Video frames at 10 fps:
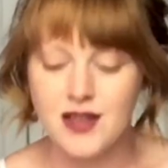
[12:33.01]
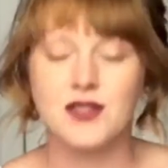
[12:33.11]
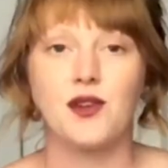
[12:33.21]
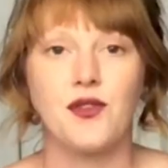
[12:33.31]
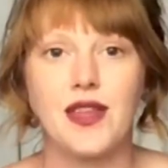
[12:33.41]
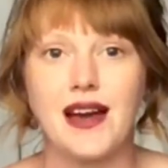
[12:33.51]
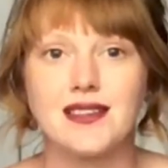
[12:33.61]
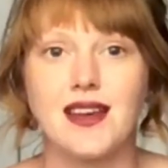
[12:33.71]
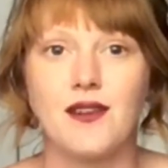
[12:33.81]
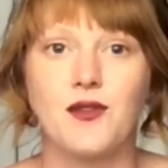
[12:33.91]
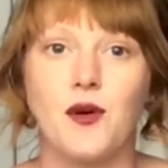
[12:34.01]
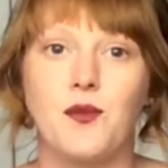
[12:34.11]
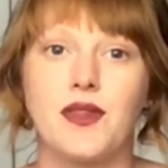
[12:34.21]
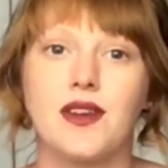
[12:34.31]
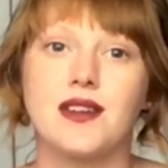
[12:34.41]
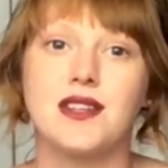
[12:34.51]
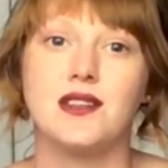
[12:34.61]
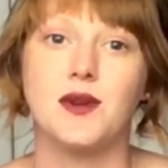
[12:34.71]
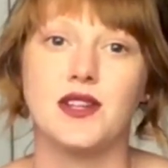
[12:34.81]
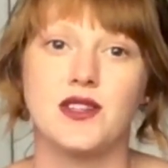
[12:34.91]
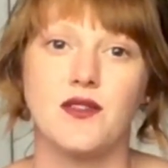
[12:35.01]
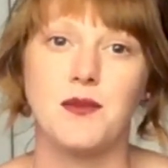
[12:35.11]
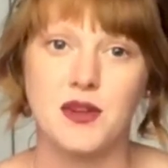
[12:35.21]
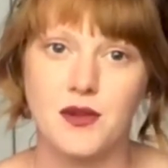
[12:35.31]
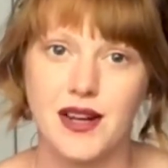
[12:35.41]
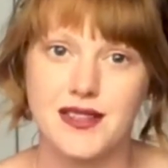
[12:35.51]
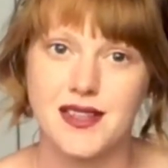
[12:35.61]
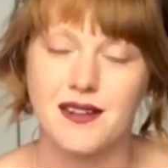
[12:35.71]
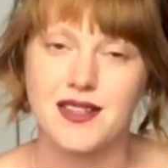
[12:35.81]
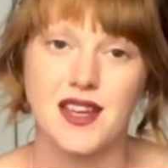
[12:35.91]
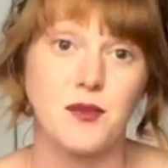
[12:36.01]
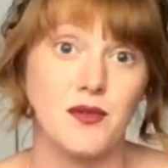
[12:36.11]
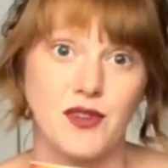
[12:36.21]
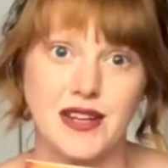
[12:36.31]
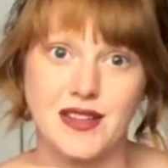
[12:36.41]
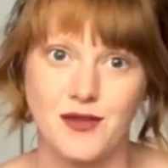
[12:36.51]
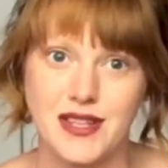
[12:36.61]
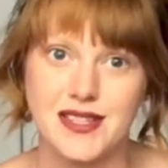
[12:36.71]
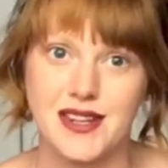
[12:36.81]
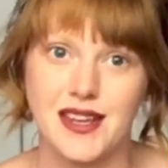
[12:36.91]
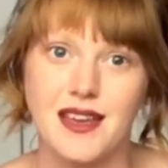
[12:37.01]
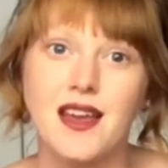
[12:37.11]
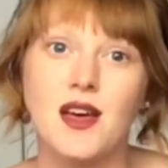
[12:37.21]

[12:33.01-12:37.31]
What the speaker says: So for that, I've gone with a continuation of a middle grade series I've been reading recently,